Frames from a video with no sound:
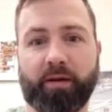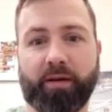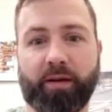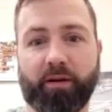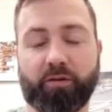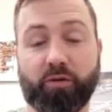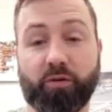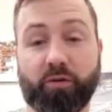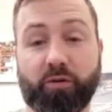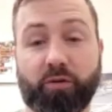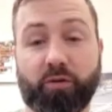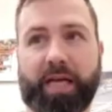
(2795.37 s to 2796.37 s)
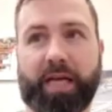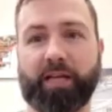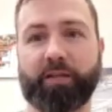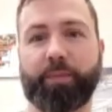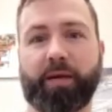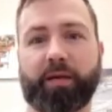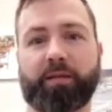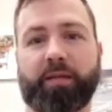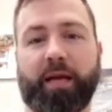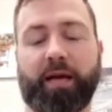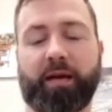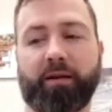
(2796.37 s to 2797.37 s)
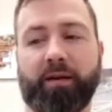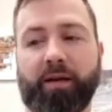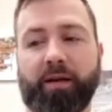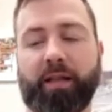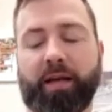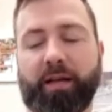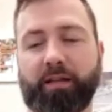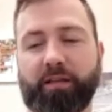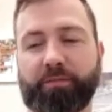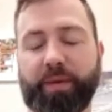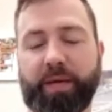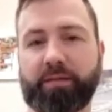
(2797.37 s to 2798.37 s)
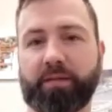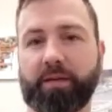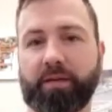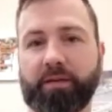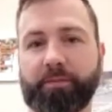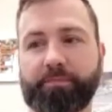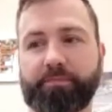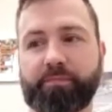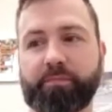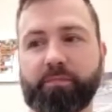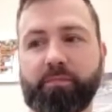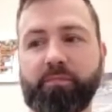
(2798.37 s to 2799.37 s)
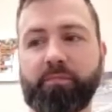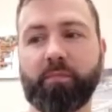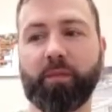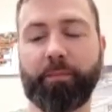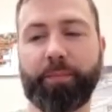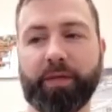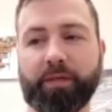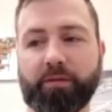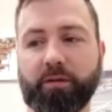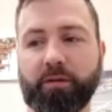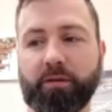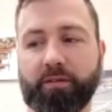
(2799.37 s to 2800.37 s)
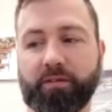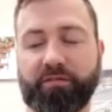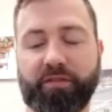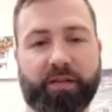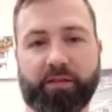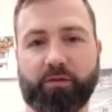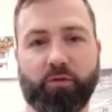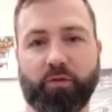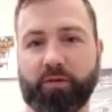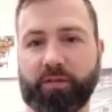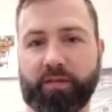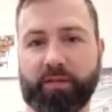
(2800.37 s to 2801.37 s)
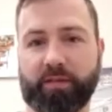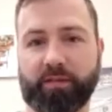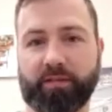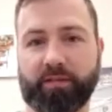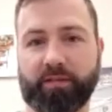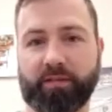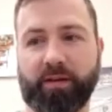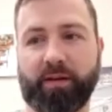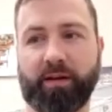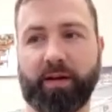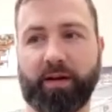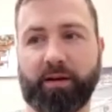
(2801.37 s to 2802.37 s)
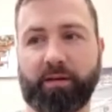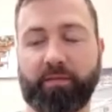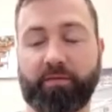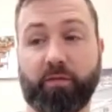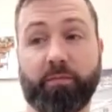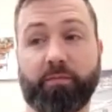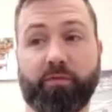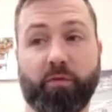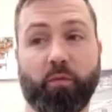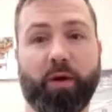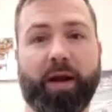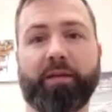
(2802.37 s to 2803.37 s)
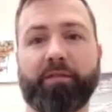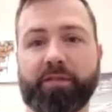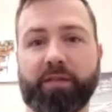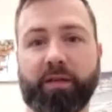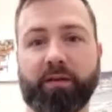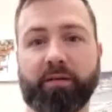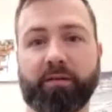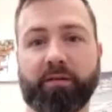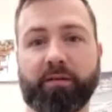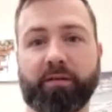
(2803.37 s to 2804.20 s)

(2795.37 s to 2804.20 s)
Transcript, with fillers: you know so there's all these aspects that a lot of these basic pistol defense courses uh, from from what i've seen